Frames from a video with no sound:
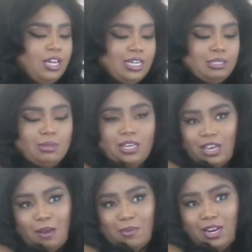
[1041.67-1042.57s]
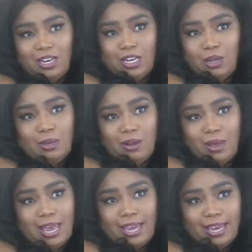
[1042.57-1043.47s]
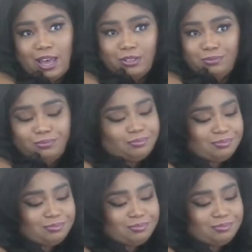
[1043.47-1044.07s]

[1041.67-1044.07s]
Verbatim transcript: because me and Cameron and Chloe going to hang out.